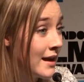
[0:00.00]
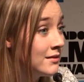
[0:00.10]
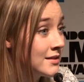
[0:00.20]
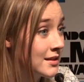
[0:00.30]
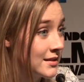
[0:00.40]

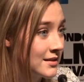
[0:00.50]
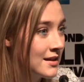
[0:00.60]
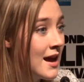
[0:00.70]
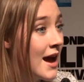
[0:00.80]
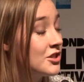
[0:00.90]
else's.
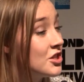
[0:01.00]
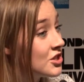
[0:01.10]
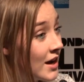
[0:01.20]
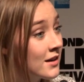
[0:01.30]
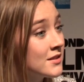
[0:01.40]
And she
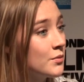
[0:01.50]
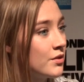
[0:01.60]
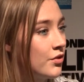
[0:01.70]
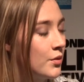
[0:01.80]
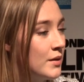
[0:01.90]
shares it
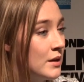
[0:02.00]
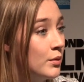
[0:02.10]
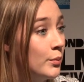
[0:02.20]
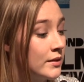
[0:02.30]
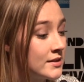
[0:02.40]
with other
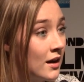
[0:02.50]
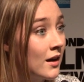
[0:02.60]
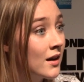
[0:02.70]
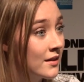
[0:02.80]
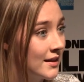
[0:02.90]
people, but it's
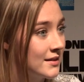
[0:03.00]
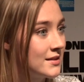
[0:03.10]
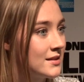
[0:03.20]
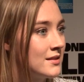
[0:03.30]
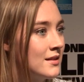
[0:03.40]
her
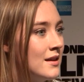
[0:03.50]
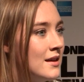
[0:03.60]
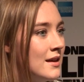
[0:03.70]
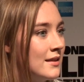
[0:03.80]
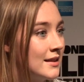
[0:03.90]
that's
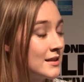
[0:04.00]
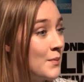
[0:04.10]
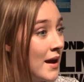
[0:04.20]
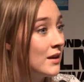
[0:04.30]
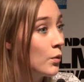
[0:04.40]

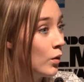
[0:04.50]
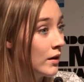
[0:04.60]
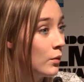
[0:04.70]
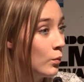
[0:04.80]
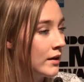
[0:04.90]
made it
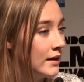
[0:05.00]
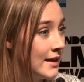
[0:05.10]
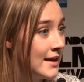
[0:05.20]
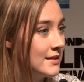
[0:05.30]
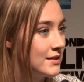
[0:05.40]
what it
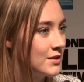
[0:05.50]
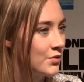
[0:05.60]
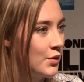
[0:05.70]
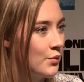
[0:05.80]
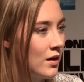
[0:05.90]
is
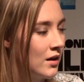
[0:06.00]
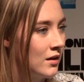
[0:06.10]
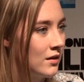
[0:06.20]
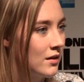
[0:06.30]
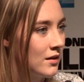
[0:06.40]
through
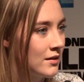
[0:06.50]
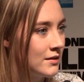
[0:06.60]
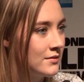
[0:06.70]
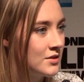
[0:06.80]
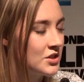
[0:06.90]

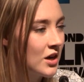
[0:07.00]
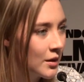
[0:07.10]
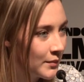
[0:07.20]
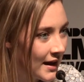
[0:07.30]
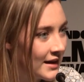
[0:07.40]
her
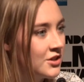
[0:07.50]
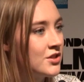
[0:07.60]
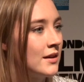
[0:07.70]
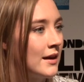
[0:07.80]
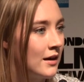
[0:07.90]

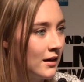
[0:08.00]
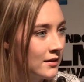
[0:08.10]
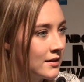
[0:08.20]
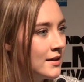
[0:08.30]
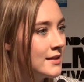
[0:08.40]
determination and
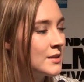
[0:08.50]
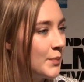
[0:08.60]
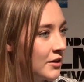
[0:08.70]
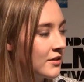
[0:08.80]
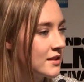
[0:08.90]
her
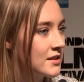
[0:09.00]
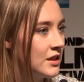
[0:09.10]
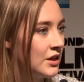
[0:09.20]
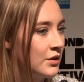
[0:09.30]
spirit,